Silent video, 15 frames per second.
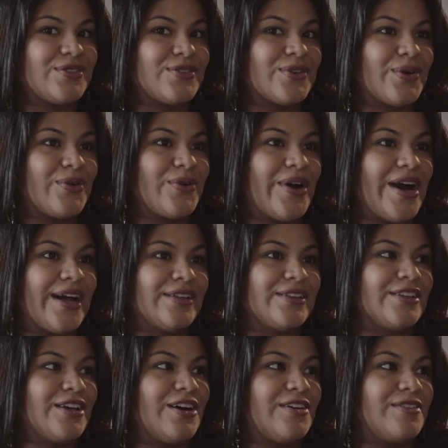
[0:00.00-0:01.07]
So I
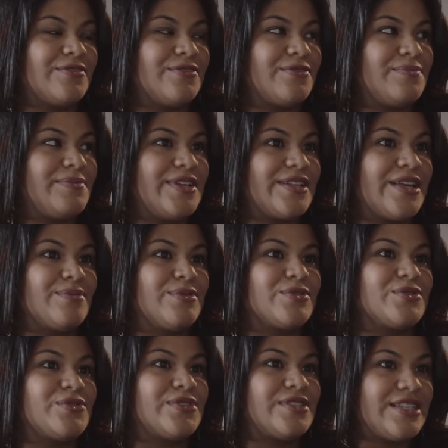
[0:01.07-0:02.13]
love being able
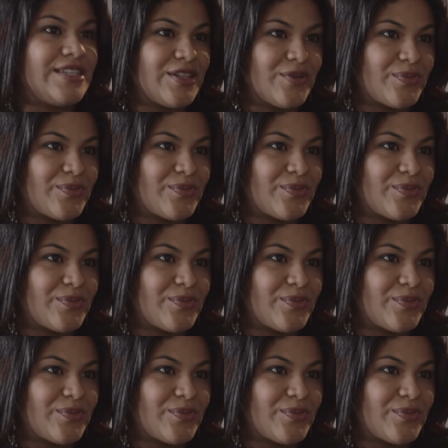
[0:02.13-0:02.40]
to see the